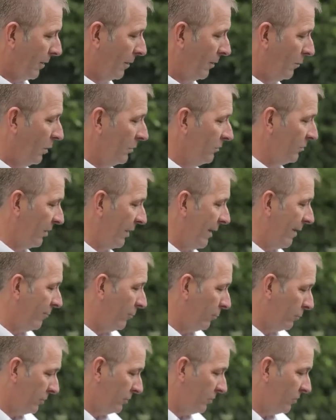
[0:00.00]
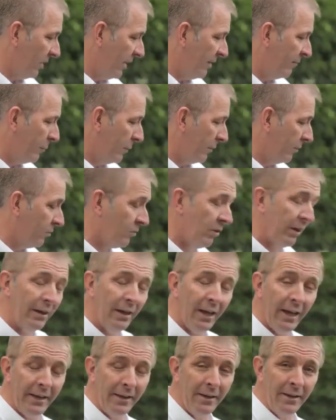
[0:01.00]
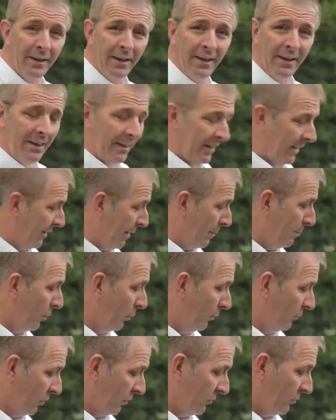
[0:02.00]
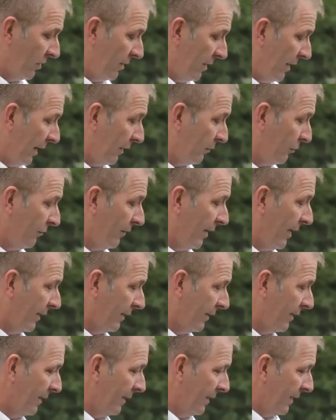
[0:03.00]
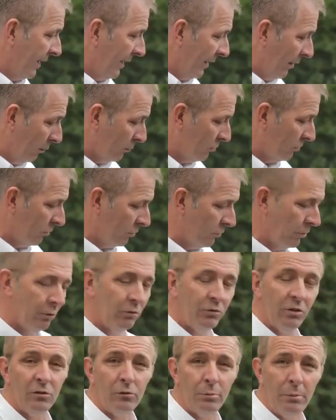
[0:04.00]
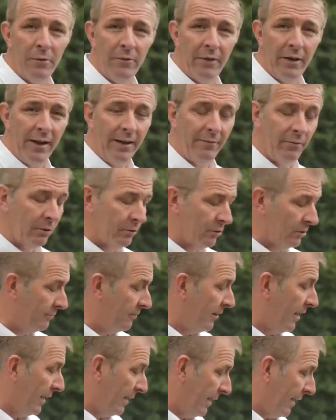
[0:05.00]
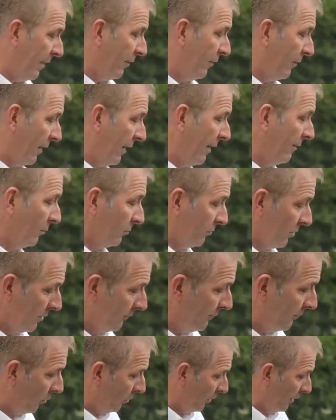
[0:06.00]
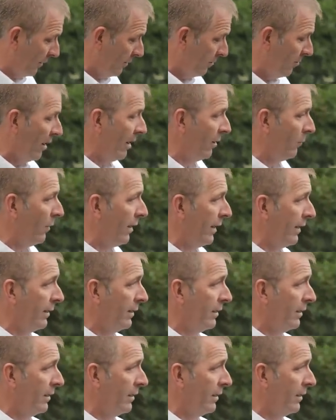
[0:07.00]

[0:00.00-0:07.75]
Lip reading: Once the level is achieved with the string line, he then moves on to the next flag. He'll also use his spirit level to find out the levels that are falling the right way.